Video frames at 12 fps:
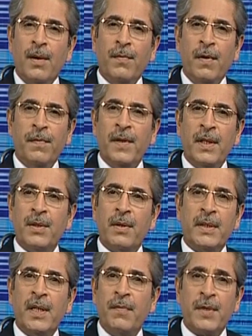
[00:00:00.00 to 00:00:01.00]
fulfills your
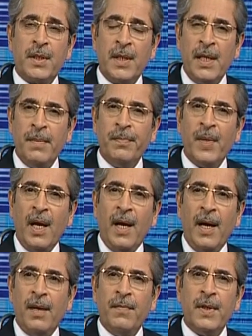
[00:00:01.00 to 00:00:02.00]
self-esteem
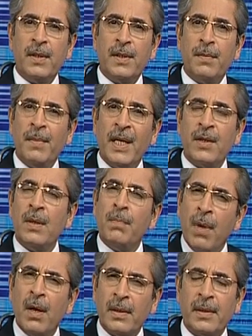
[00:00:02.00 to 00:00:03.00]
and which makes you
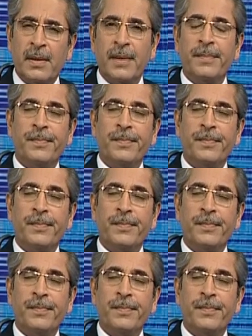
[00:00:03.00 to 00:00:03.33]
important.